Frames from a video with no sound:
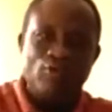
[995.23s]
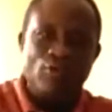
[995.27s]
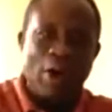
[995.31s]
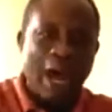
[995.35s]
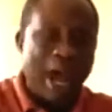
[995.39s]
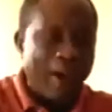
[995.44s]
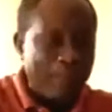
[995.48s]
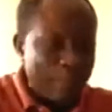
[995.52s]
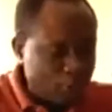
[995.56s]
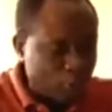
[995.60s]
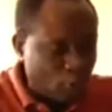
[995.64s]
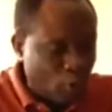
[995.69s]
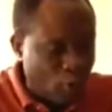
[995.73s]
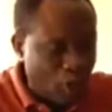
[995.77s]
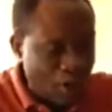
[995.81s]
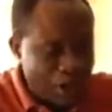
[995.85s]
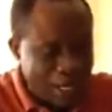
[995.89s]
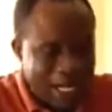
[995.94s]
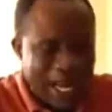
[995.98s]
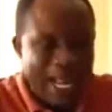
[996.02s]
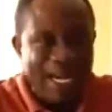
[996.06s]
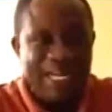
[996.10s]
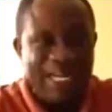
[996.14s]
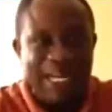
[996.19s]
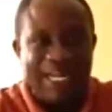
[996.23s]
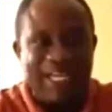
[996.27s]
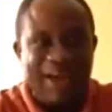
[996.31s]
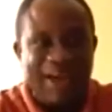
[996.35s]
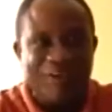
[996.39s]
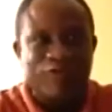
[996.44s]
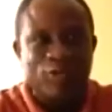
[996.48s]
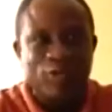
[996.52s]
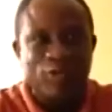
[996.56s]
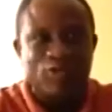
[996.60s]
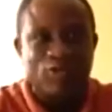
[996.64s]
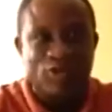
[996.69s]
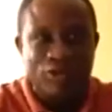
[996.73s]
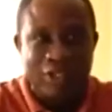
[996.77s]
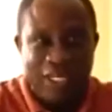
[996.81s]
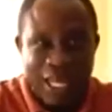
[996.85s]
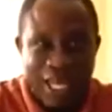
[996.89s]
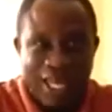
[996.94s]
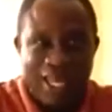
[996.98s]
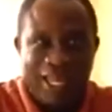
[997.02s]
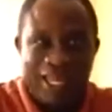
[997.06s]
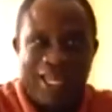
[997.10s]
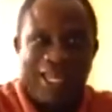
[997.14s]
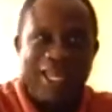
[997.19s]
I must conquer the devil
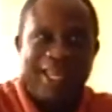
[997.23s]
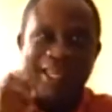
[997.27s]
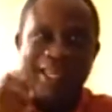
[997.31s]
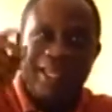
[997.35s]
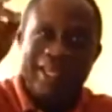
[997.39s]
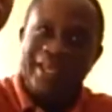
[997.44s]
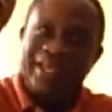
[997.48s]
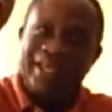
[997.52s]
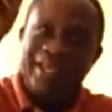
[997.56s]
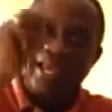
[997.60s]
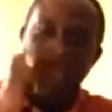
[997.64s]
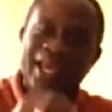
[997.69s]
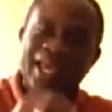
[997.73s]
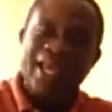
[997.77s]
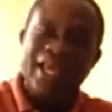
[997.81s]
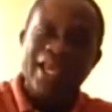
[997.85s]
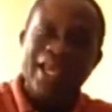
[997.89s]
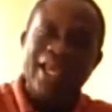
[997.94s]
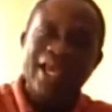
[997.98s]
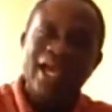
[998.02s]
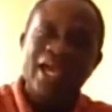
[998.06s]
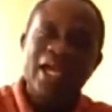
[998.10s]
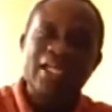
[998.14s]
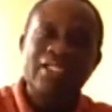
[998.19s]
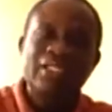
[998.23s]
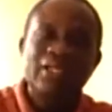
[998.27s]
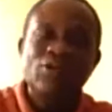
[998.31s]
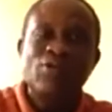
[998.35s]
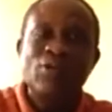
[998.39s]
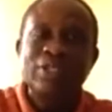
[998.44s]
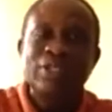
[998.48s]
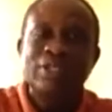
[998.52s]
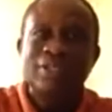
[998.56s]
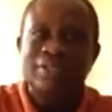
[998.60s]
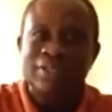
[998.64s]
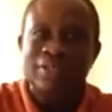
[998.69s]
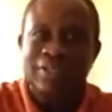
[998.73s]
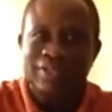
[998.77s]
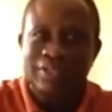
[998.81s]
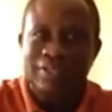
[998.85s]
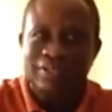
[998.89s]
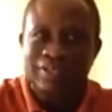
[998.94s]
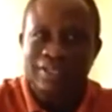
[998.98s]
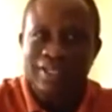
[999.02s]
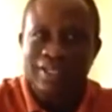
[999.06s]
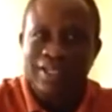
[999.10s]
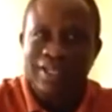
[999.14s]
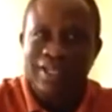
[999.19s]
today in the air. I said, what is this?